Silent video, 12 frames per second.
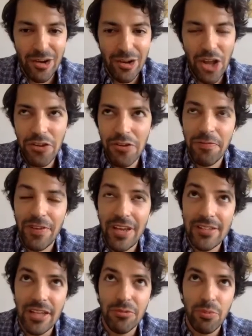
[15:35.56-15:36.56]
Another
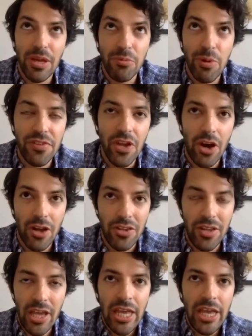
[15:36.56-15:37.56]
thing that we've
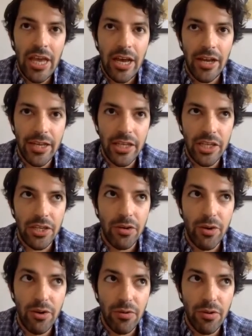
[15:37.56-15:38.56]
done
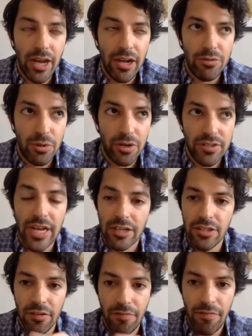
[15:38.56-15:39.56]
like towards
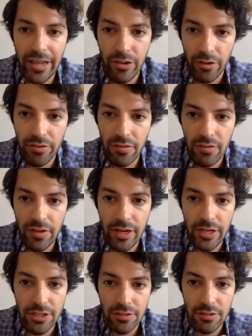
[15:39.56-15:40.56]
like the final
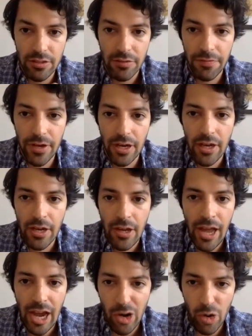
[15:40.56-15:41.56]
stages of
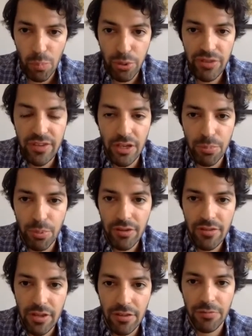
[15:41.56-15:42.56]
our pre-seed
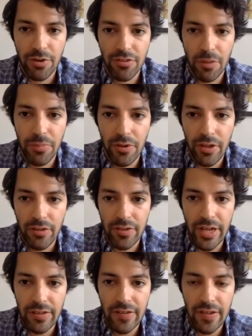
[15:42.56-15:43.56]
process, for example, is
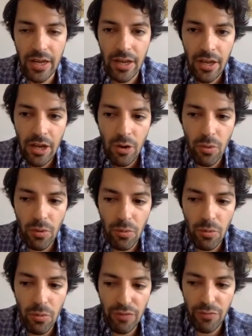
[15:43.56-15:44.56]
that
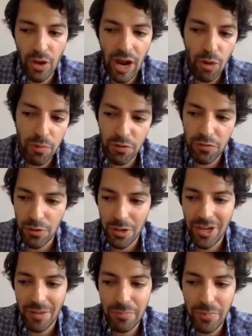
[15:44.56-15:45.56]
with all our
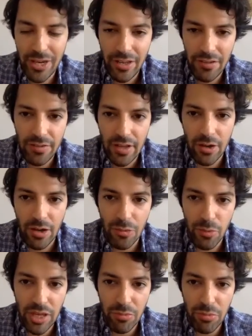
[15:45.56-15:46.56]
portfolio companies,
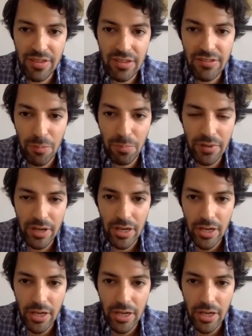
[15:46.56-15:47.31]
we set up